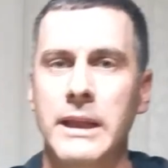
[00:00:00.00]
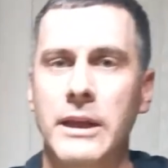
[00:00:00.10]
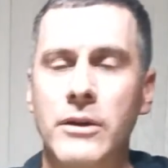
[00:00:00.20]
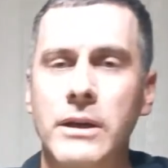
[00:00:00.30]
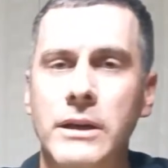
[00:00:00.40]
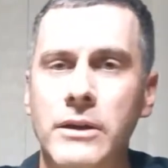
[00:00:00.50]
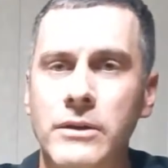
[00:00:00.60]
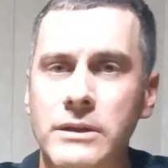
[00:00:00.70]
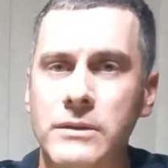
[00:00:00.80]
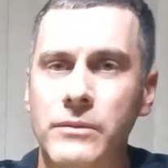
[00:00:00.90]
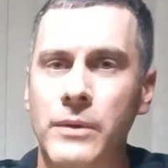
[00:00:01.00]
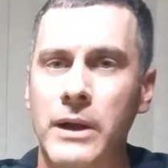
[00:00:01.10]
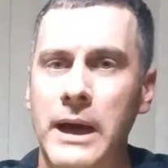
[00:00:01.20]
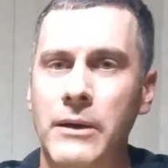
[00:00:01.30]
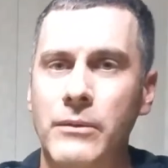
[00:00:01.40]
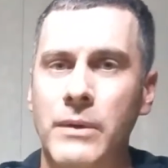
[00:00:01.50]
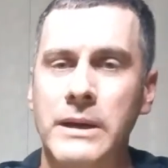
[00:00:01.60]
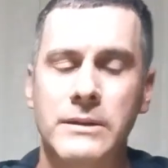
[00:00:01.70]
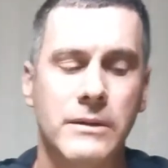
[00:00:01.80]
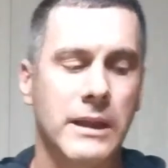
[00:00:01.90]
that you can use while out
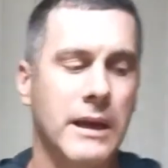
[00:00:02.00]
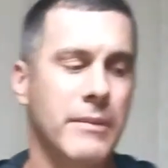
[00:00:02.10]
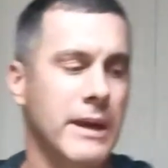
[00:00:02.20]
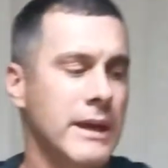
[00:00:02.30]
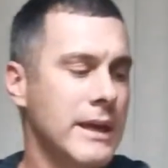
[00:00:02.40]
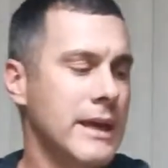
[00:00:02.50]
razor clamming